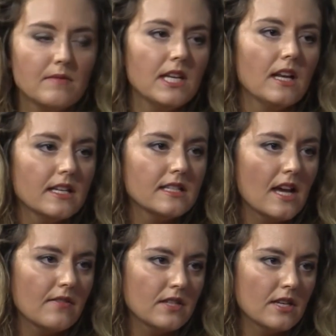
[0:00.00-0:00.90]
he likes to
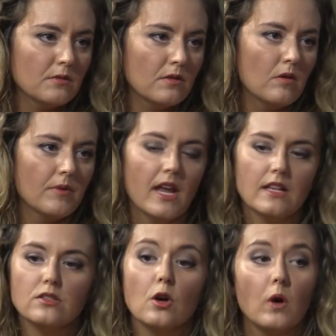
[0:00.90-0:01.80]
have sex with women. And
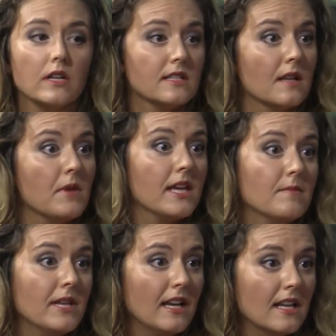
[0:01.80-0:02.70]
so what? Does it make him
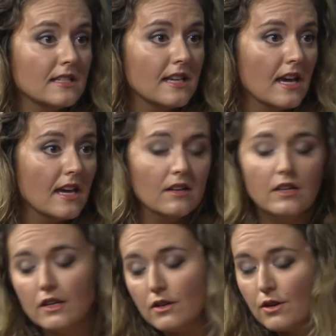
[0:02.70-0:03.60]
any less gay?
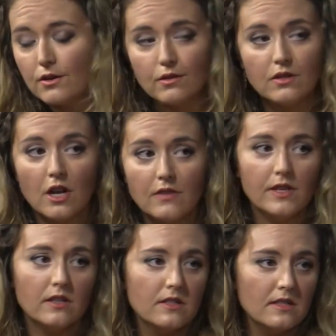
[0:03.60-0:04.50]
No, not if he
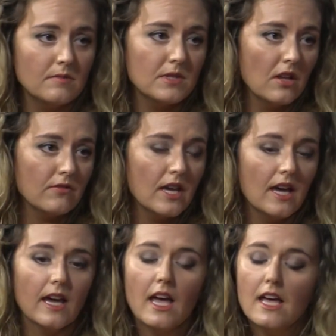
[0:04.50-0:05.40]
considers himself
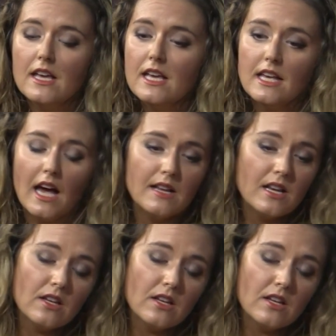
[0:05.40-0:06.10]
gay. And